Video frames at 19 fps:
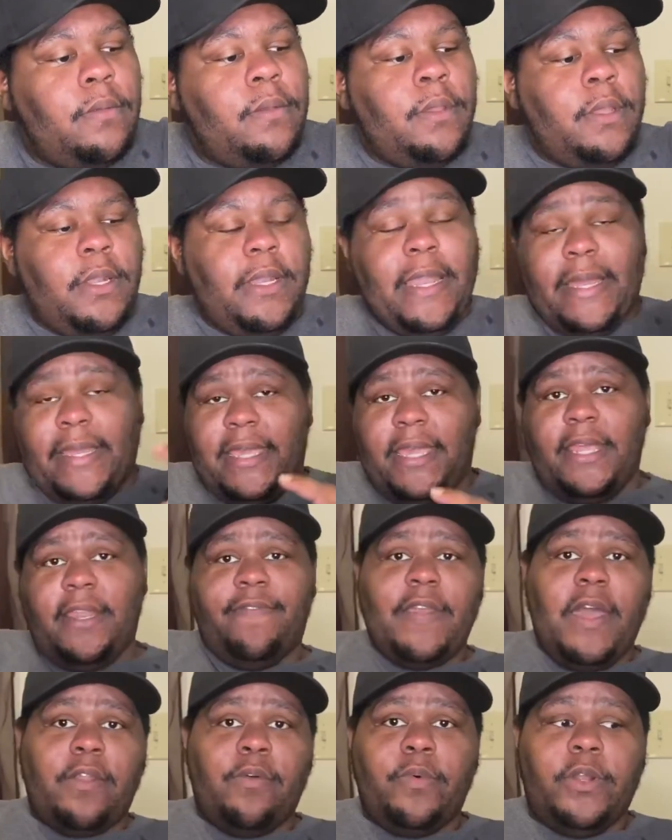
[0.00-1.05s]
Now again, if y'all
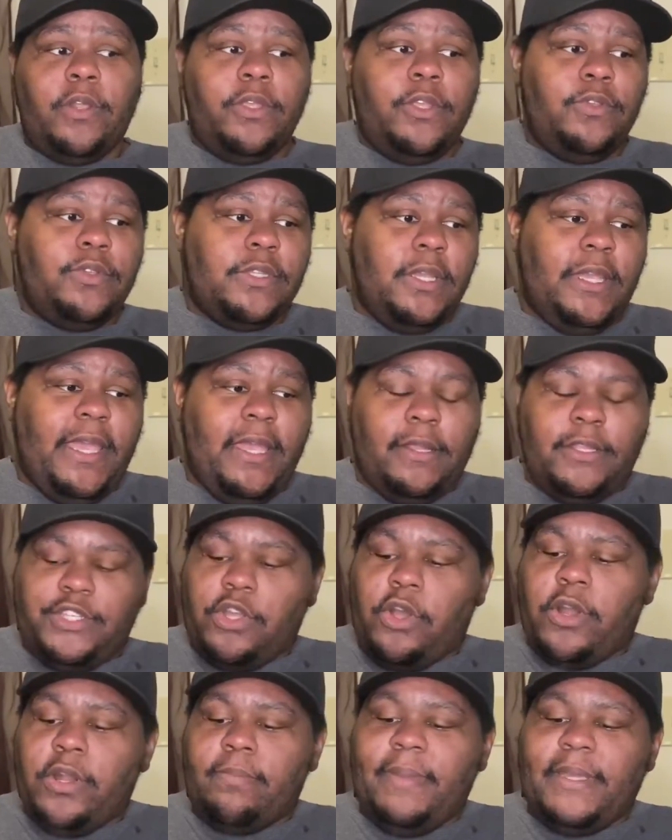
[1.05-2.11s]
don't want to use the
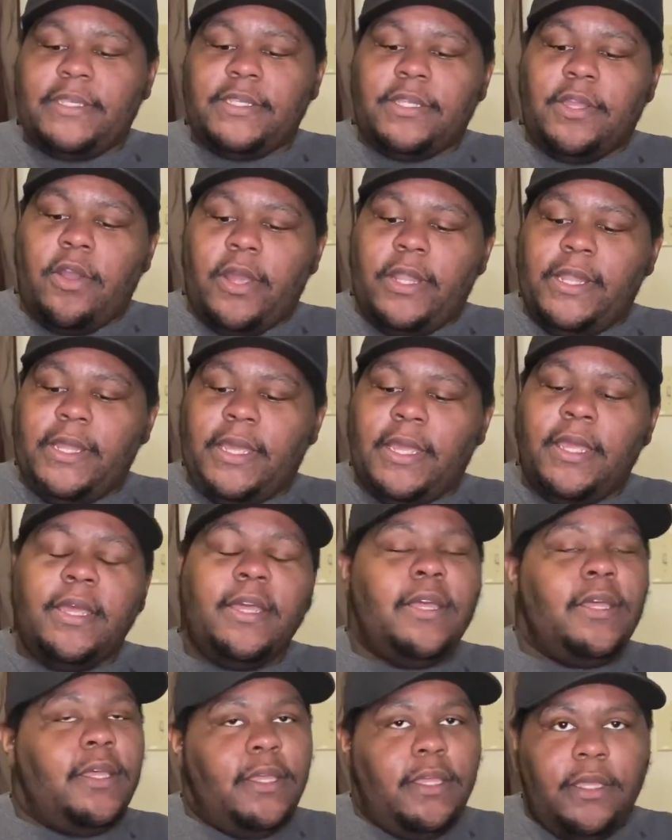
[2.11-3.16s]
jar to mix the garlic,
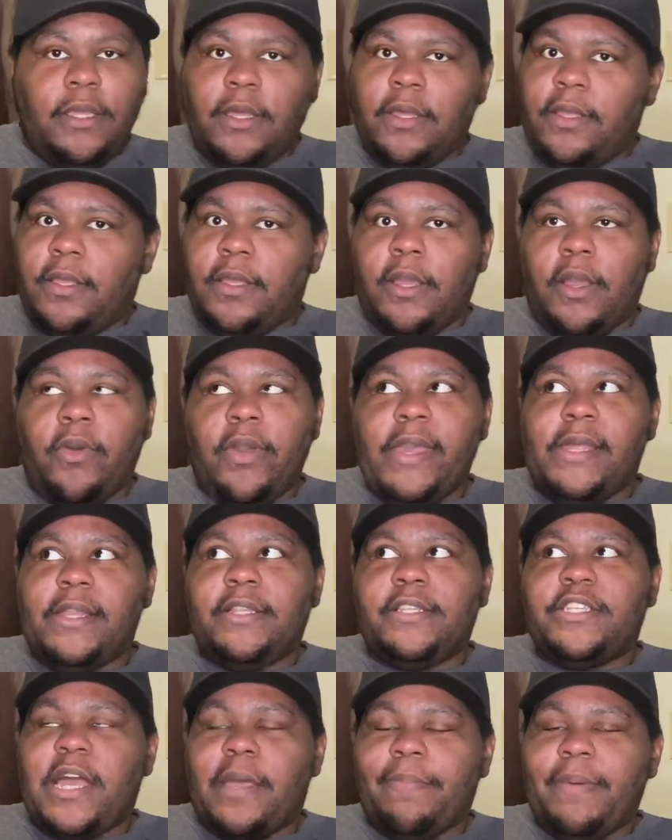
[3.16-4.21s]
go ahead,
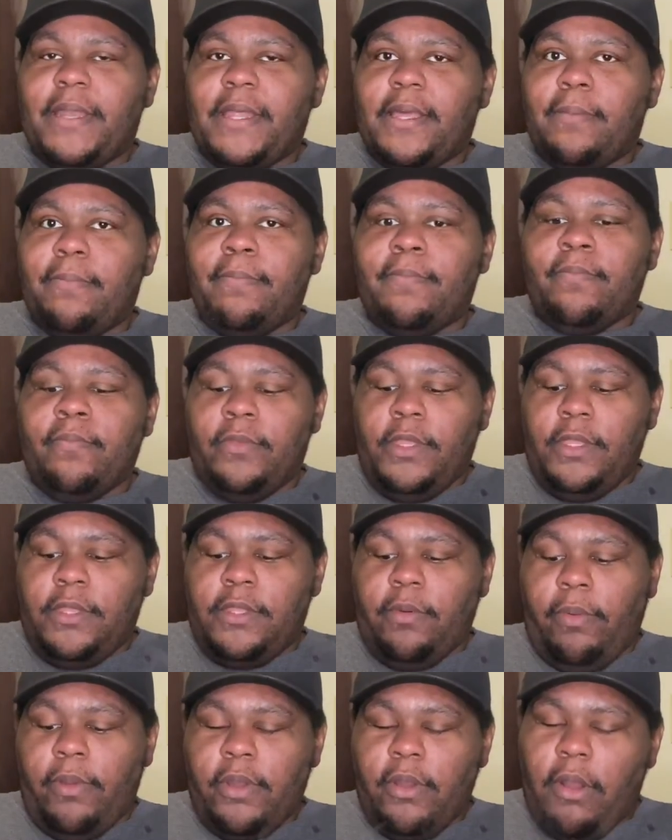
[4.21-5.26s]
chop it up, the
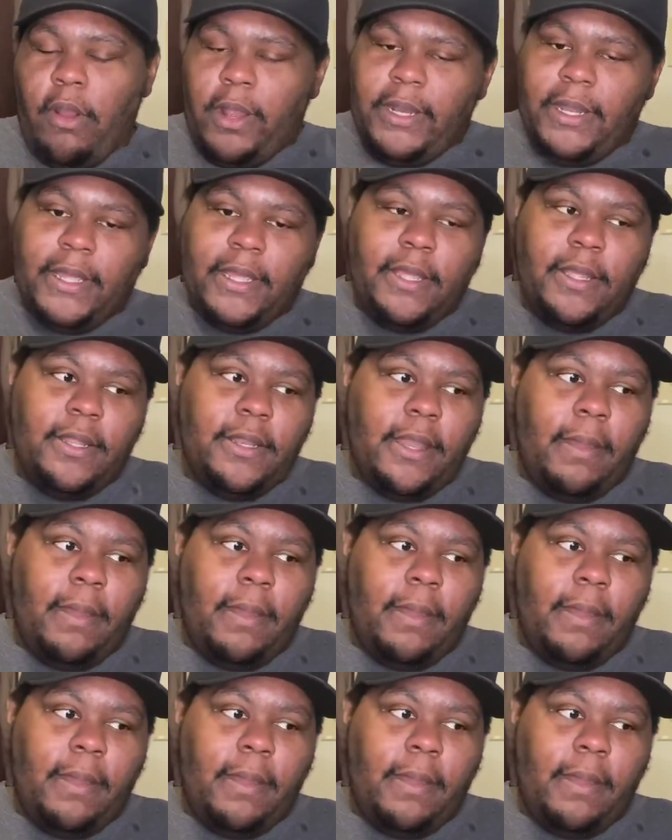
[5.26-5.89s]
real garlic, the